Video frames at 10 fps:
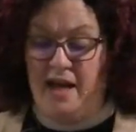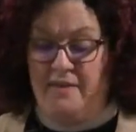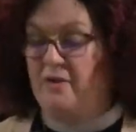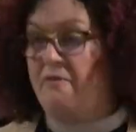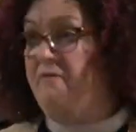
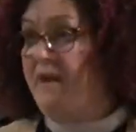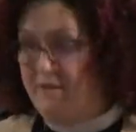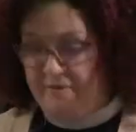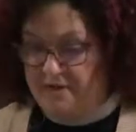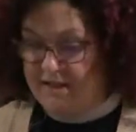their
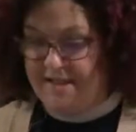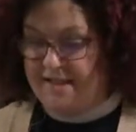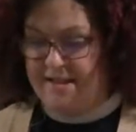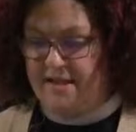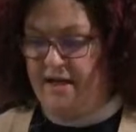faithfulness
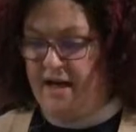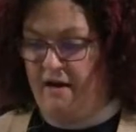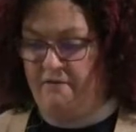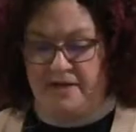isn't enough,